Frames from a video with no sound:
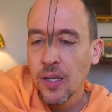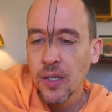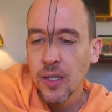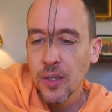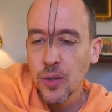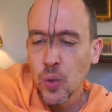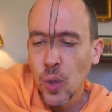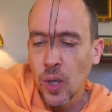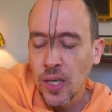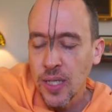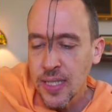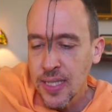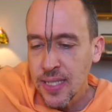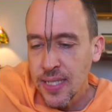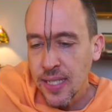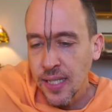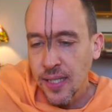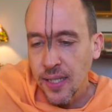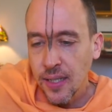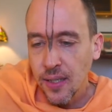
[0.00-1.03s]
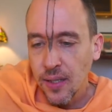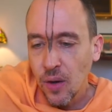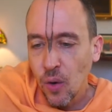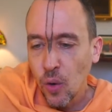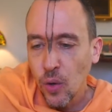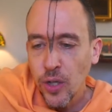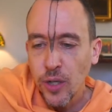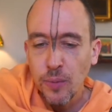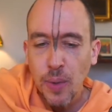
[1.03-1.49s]
Dualistic
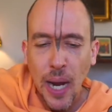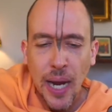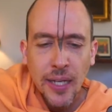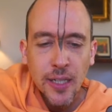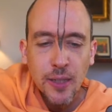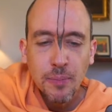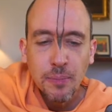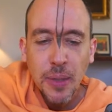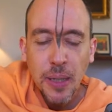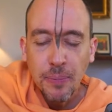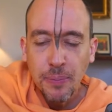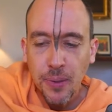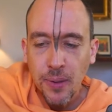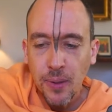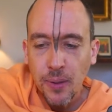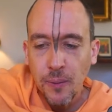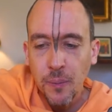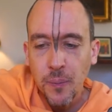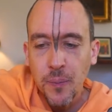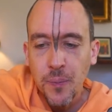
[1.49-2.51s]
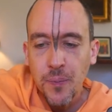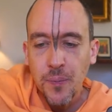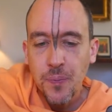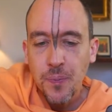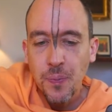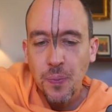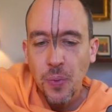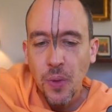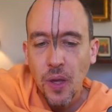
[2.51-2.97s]
or divided people
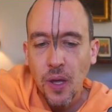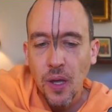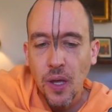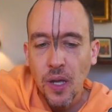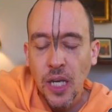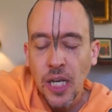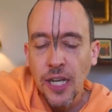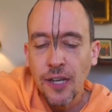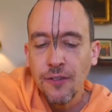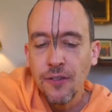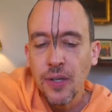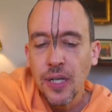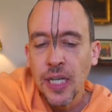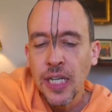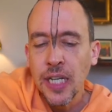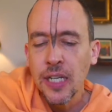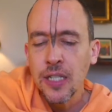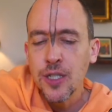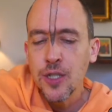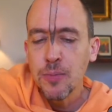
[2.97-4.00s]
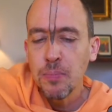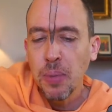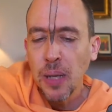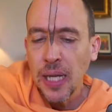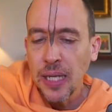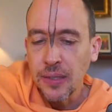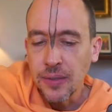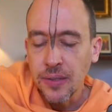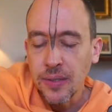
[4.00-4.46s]
live in a
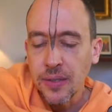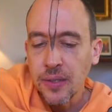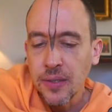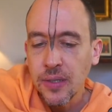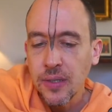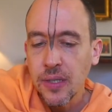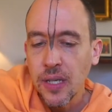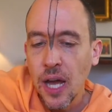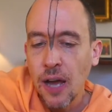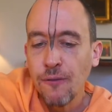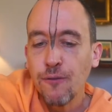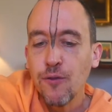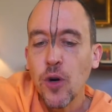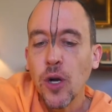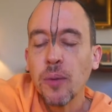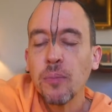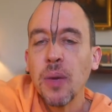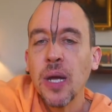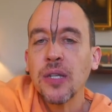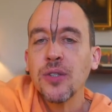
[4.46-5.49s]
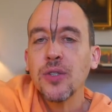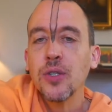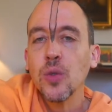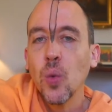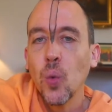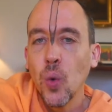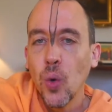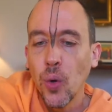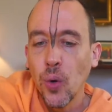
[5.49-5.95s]
split and fragmented
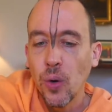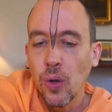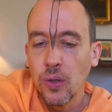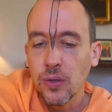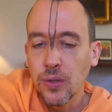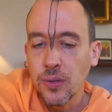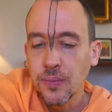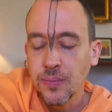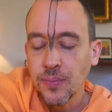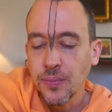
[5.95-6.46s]
world.